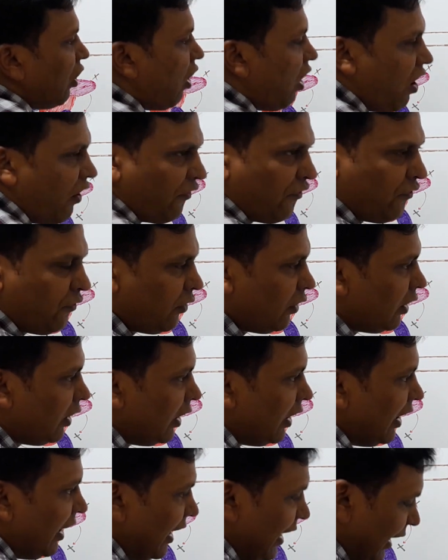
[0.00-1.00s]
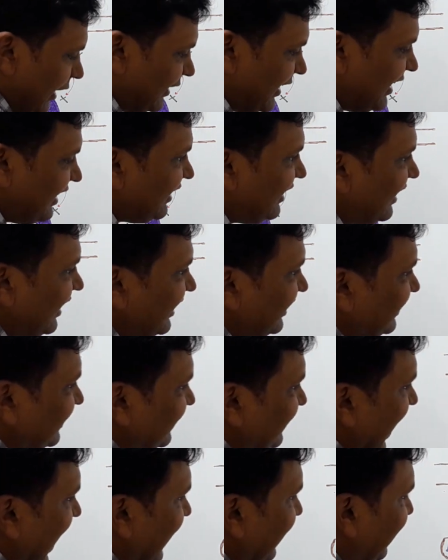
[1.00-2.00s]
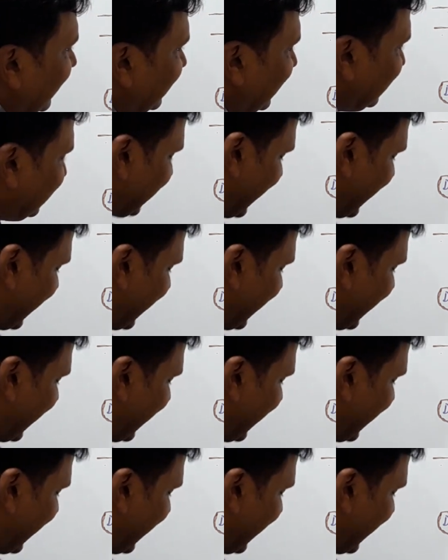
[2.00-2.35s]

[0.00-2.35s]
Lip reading: off, then these kinases